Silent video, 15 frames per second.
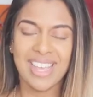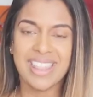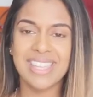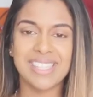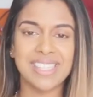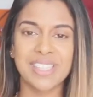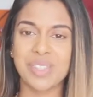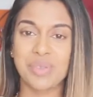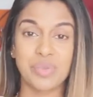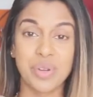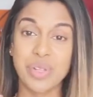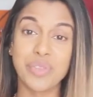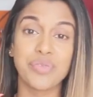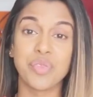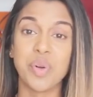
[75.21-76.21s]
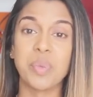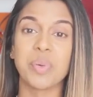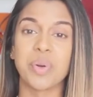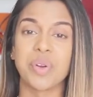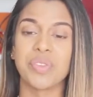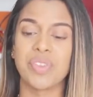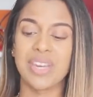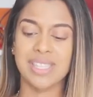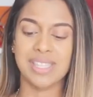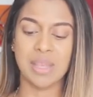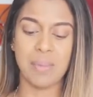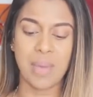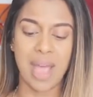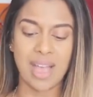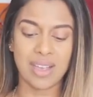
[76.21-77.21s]
this is really foolproof, and it's
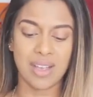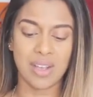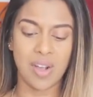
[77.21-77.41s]
the MAC